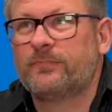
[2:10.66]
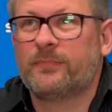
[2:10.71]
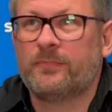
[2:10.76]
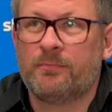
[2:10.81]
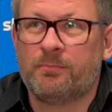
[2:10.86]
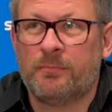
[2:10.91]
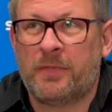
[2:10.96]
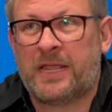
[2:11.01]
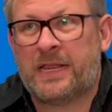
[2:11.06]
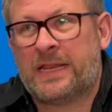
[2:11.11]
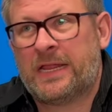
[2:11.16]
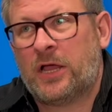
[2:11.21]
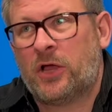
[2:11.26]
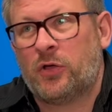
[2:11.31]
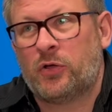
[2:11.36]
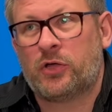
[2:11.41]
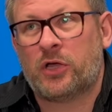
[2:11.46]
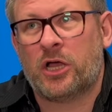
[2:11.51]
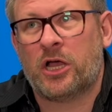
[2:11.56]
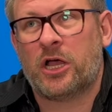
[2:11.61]

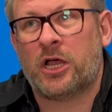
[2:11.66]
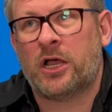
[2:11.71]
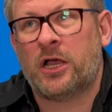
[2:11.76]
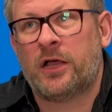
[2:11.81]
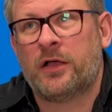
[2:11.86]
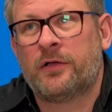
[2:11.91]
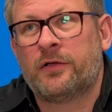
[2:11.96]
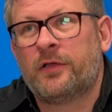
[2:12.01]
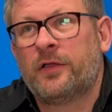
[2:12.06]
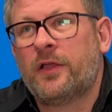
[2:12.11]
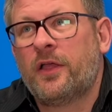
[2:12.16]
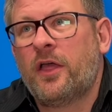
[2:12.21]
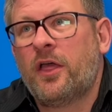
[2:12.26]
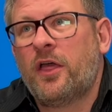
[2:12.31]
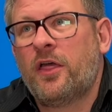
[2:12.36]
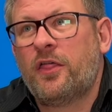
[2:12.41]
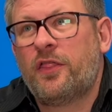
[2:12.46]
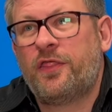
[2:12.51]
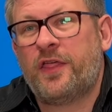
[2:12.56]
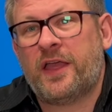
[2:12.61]
mediocre
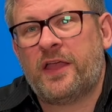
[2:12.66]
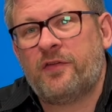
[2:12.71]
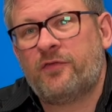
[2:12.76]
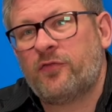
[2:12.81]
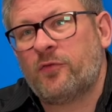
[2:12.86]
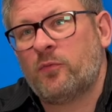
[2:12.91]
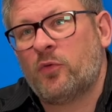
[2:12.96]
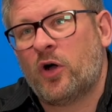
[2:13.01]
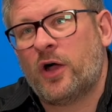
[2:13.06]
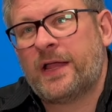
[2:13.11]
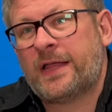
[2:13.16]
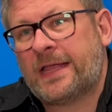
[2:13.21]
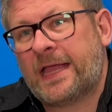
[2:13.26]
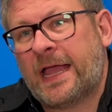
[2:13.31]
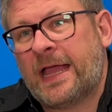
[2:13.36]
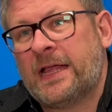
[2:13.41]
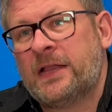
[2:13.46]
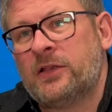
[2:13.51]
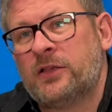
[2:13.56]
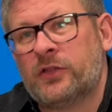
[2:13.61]
thing from what I
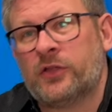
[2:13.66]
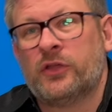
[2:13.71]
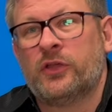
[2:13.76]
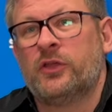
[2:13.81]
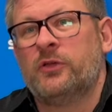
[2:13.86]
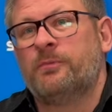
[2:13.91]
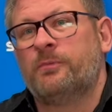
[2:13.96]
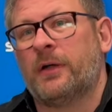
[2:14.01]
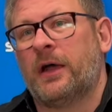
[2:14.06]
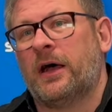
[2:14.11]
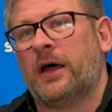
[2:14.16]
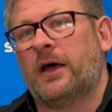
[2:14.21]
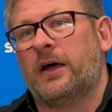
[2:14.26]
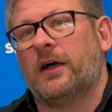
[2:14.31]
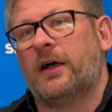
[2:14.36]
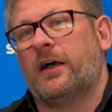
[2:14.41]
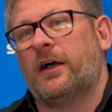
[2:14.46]
can do, but